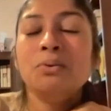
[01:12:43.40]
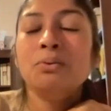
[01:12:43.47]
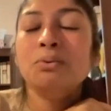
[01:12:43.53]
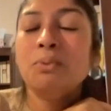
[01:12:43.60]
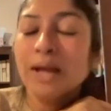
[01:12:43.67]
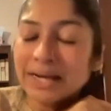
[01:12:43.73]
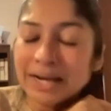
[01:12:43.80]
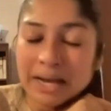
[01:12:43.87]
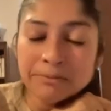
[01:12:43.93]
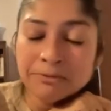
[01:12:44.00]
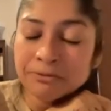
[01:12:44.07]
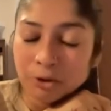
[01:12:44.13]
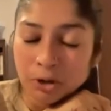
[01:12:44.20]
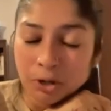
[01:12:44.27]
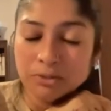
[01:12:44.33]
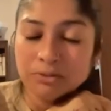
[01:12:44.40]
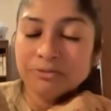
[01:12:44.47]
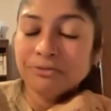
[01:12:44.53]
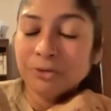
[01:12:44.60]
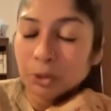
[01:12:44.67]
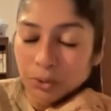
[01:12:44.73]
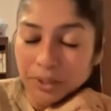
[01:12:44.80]
when I'm
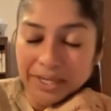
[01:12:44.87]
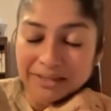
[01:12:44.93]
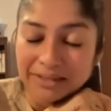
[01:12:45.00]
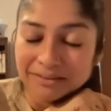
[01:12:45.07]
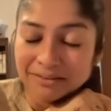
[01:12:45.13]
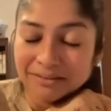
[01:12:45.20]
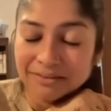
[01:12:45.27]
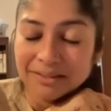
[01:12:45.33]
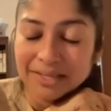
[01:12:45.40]
flowing